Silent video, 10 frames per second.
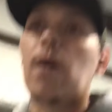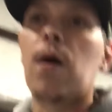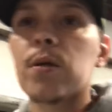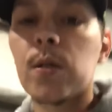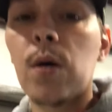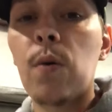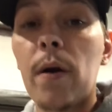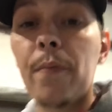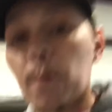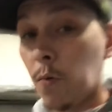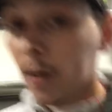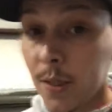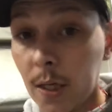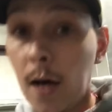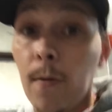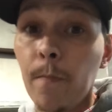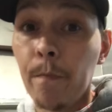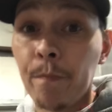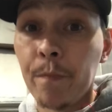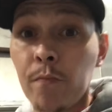also if it works out,
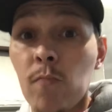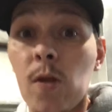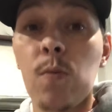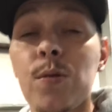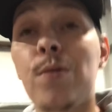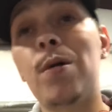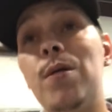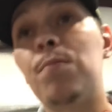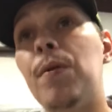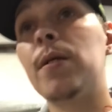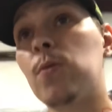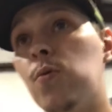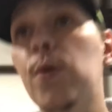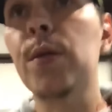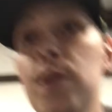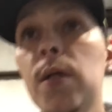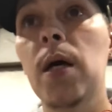we'll start to place orders.